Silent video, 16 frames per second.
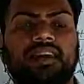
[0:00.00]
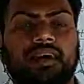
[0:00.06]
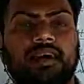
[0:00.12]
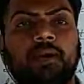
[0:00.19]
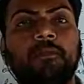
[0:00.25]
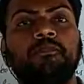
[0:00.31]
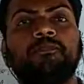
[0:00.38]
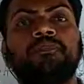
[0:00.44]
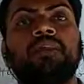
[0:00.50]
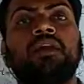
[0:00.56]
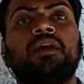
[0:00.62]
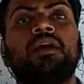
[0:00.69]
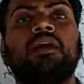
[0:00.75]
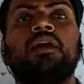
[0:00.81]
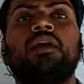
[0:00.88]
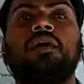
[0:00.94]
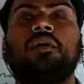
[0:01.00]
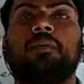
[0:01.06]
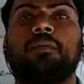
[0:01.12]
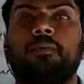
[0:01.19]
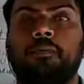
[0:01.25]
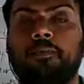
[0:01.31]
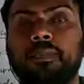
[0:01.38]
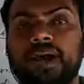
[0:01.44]
the
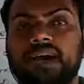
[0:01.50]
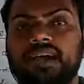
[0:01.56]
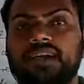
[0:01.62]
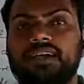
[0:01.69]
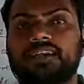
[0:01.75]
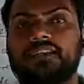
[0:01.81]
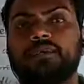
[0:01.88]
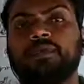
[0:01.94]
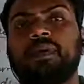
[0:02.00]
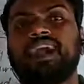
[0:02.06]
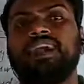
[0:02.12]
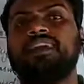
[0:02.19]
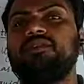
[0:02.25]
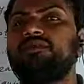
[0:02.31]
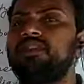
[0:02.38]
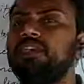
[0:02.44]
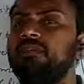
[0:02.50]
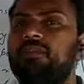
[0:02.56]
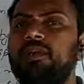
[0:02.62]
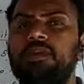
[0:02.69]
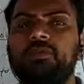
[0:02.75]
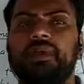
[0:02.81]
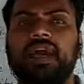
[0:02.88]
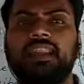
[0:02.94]
mass by using
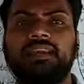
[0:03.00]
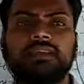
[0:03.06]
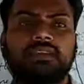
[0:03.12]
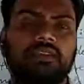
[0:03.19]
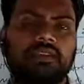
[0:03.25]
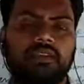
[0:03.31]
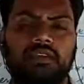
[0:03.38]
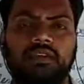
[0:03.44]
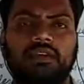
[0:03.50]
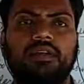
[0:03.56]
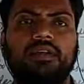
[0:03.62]
beam balance,